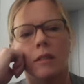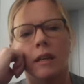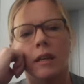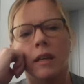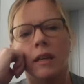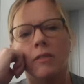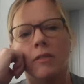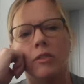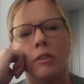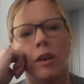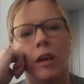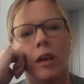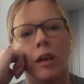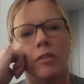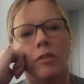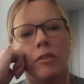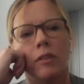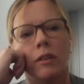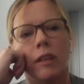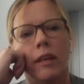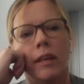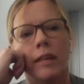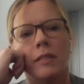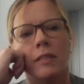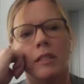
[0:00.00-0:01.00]
And if you have
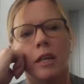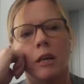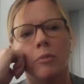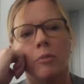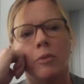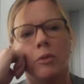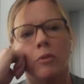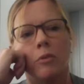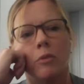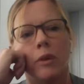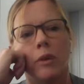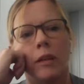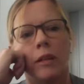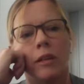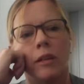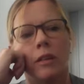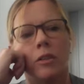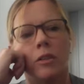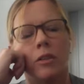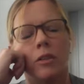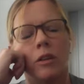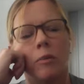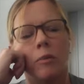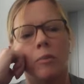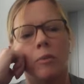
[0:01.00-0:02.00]
your legs up the
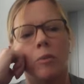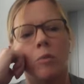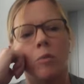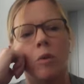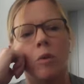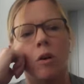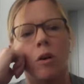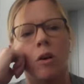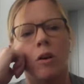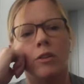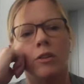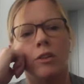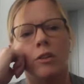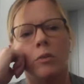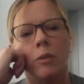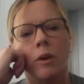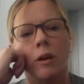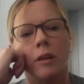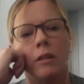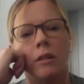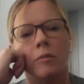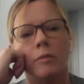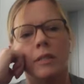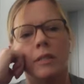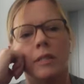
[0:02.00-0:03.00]
railing or up a wall, you're
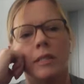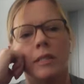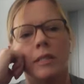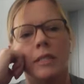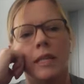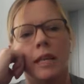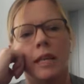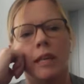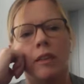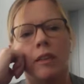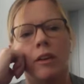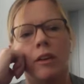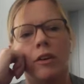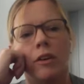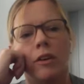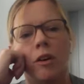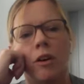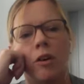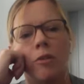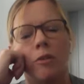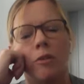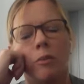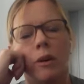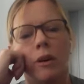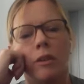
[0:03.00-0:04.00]
welcome to stay there
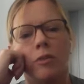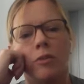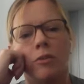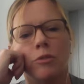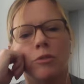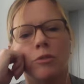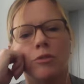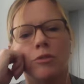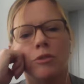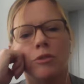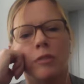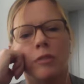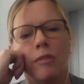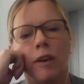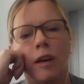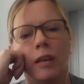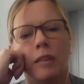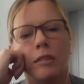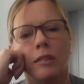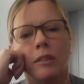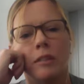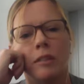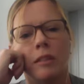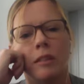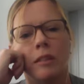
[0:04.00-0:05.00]
all the way through
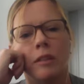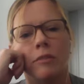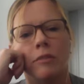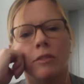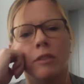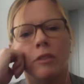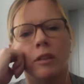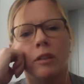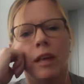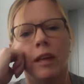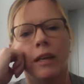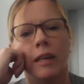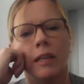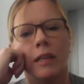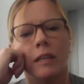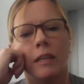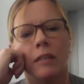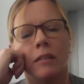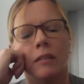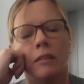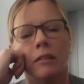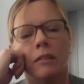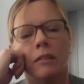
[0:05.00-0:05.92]
Savasana if you like.